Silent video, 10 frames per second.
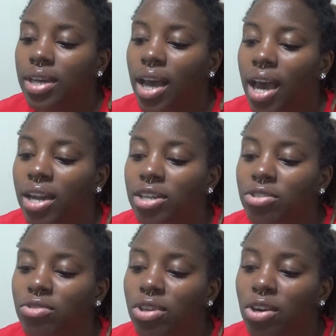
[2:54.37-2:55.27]
How do
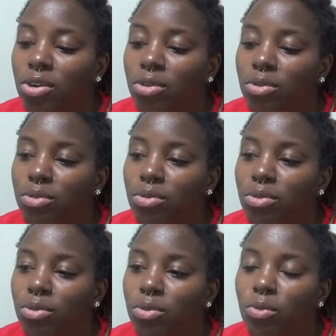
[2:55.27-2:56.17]
you know
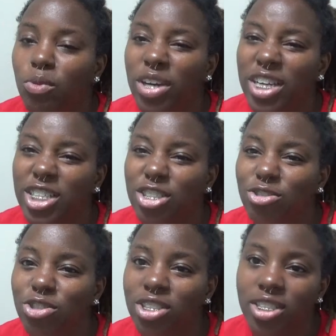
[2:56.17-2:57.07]
when
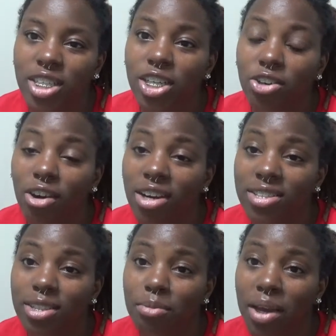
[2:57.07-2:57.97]
you should
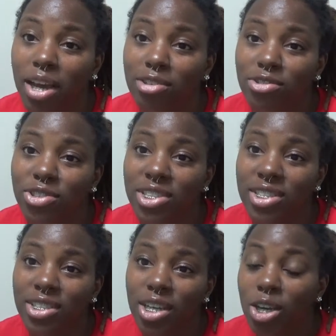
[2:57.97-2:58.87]
cross the
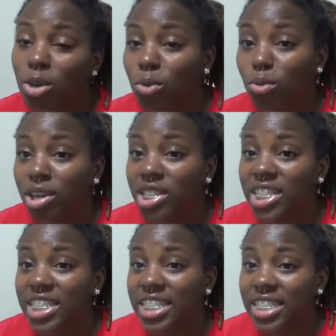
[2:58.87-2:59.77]
boundaries? When
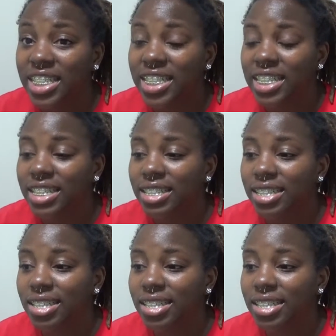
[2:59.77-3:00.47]
you shouldn't?